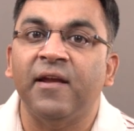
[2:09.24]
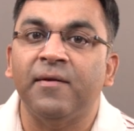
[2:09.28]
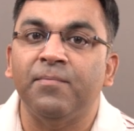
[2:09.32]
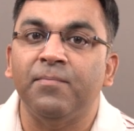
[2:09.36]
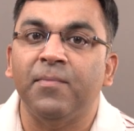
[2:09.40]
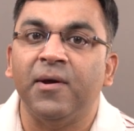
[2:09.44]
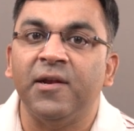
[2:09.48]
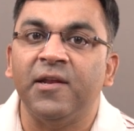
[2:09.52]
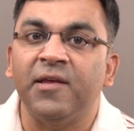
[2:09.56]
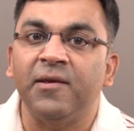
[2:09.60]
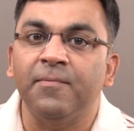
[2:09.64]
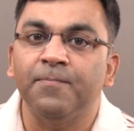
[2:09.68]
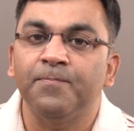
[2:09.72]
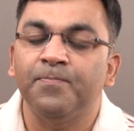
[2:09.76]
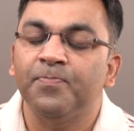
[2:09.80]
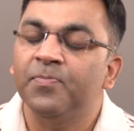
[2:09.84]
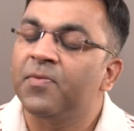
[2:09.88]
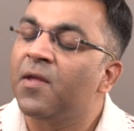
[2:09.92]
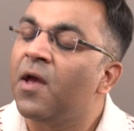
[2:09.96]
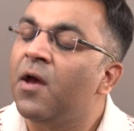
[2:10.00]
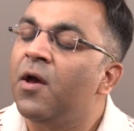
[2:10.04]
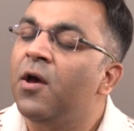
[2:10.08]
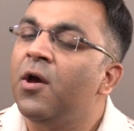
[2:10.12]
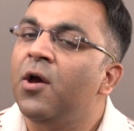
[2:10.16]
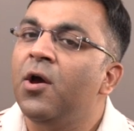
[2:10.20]
that money.
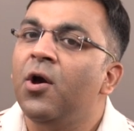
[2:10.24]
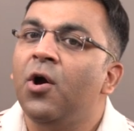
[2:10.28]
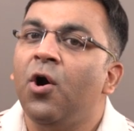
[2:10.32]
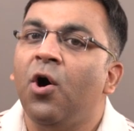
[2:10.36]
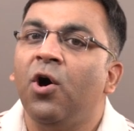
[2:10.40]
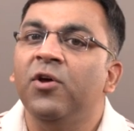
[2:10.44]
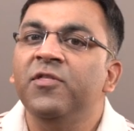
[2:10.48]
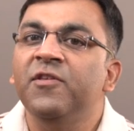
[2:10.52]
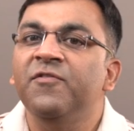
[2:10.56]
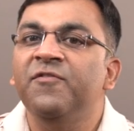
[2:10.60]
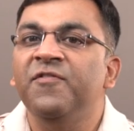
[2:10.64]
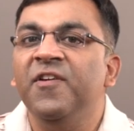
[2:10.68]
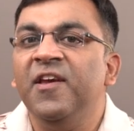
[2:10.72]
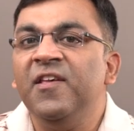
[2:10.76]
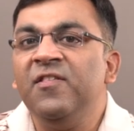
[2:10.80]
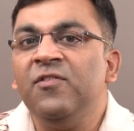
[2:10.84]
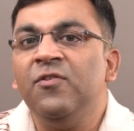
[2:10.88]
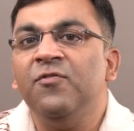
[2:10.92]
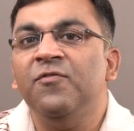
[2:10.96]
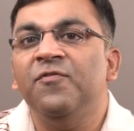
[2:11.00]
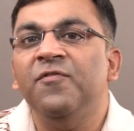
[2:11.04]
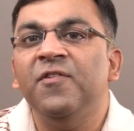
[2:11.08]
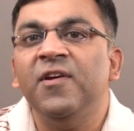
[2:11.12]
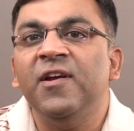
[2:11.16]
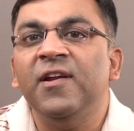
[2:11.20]
On the face
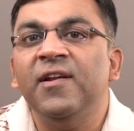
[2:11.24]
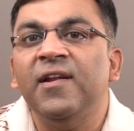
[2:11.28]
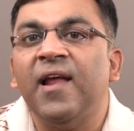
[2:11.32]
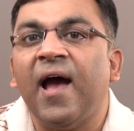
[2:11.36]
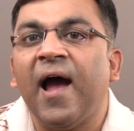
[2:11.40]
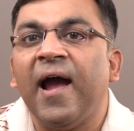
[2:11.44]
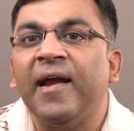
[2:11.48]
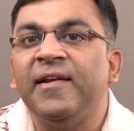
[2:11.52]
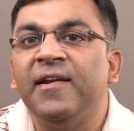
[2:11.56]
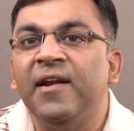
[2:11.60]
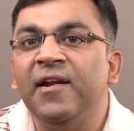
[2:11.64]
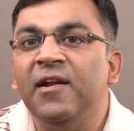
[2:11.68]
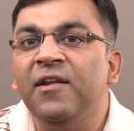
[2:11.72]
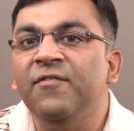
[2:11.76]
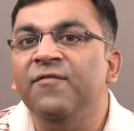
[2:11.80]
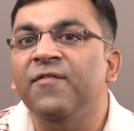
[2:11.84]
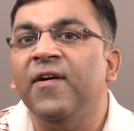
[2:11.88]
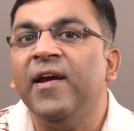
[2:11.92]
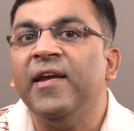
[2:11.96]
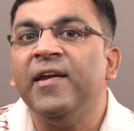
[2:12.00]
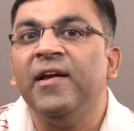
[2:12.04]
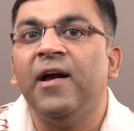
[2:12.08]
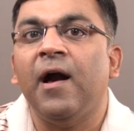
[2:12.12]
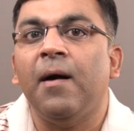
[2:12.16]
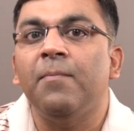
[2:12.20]
of it,
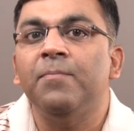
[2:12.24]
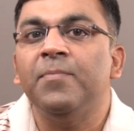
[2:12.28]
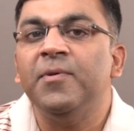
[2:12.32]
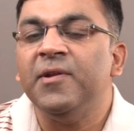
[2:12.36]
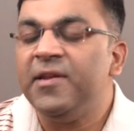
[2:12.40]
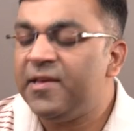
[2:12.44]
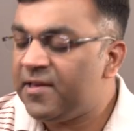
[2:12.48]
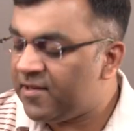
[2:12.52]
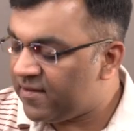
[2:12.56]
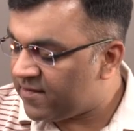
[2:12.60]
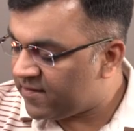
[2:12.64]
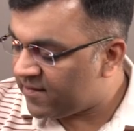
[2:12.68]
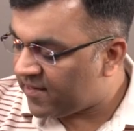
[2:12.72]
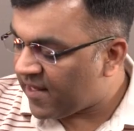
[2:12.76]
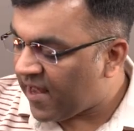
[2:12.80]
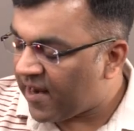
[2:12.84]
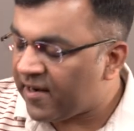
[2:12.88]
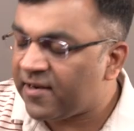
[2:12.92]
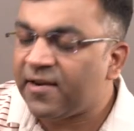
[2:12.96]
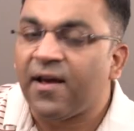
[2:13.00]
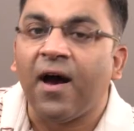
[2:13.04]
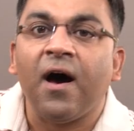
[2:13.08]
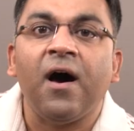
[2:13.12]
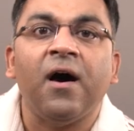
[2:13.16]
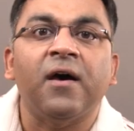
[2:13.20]
identifying companies
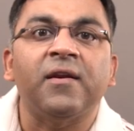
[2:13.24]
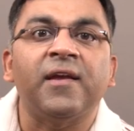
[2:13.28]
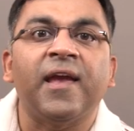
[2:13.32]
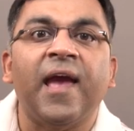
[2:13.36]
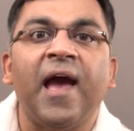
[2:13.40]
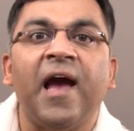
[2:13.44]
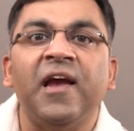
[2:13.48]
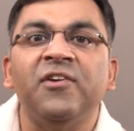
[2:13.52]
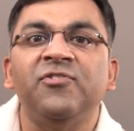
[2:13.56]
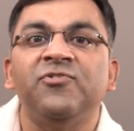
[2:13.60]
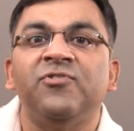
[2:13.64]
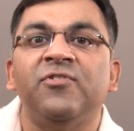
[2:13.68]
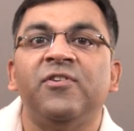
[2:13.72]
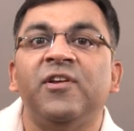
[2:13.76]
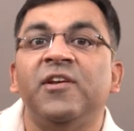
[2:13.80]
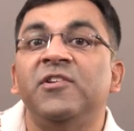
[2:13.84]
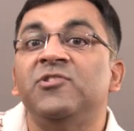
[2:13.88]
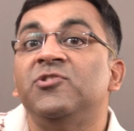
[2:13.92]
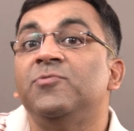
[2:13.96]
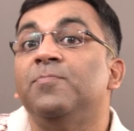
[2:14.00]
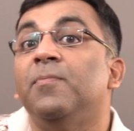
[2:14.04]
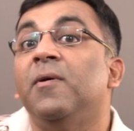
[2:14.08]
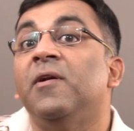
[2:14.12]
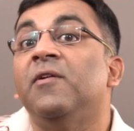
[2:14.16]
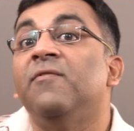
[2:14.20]
that are cash
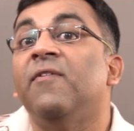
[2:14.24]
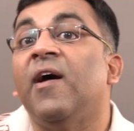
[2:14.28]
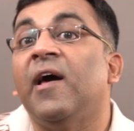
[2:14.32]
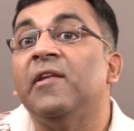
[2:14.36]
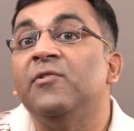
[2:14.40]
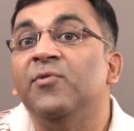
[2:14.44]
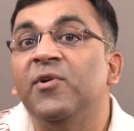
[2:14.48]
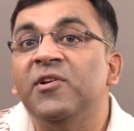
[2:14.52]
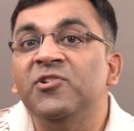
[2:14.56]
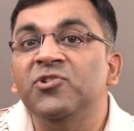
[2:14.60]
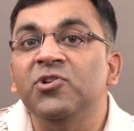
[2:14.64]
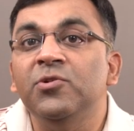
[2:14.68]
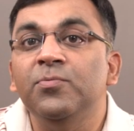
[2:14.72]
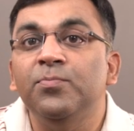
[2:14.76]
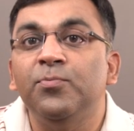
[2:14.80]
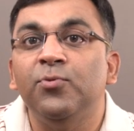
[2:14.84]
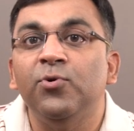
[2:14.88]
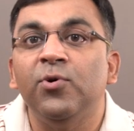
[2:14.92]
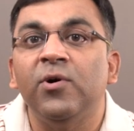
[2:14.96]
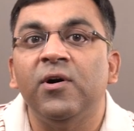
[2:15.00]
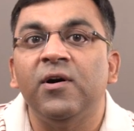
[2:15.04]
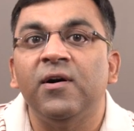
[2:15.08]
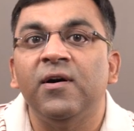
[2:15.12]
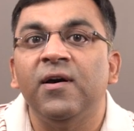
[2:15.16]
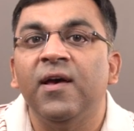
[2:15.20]
rich but valuation
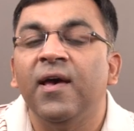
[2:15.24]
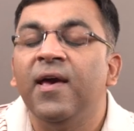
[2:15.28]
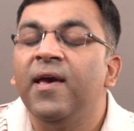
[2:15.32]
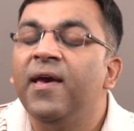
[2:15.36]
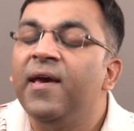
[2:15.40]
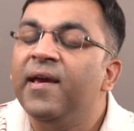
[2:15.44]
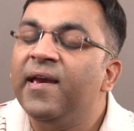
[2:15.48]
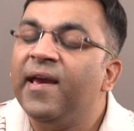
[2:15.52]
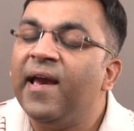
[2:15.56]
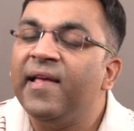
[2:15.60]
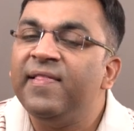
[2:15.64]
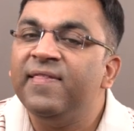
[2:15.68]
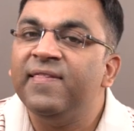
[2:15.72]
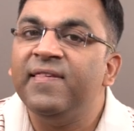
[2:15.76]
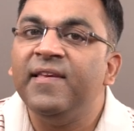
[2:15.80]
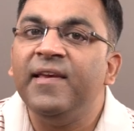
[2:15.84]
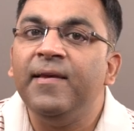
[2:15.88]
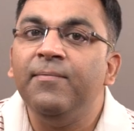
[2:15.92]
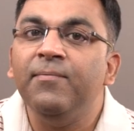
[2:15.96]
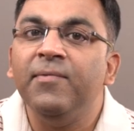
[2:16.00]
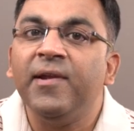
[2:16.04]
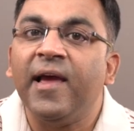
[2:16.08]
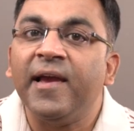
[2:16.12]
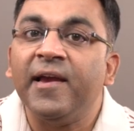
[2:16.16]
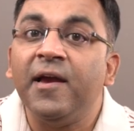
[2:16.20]
poor can
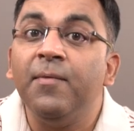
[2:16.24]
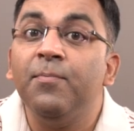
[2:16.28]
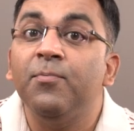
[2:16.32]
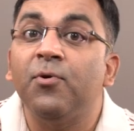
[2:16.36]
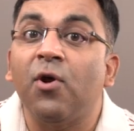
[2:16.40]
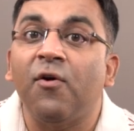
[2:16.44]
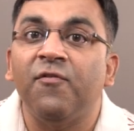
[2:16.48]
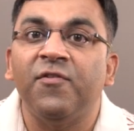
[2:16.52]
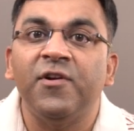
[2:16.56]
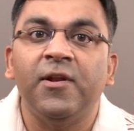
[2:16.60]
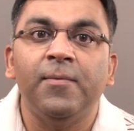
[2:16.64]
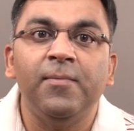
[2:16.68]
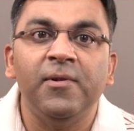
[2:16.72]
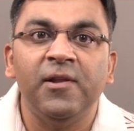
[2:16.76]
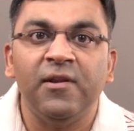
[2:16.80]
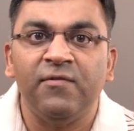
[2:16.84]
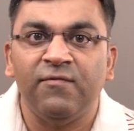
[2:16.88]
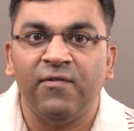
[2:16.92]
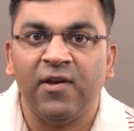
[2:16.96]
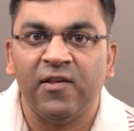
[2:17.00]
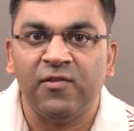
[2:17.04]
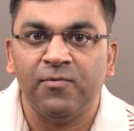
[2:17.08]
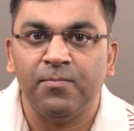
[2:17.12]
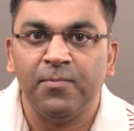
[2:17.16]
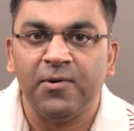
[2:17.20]
seem like a profitable
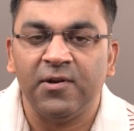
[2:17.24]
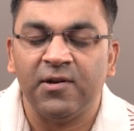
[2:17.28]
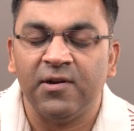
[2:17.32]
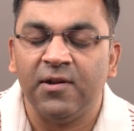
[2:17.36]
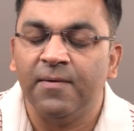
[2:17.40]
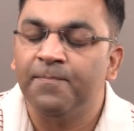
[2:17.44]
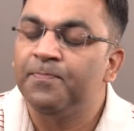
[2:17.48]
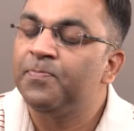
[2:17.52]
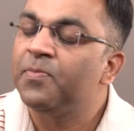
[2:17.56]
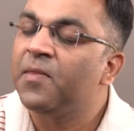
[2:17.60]
investment.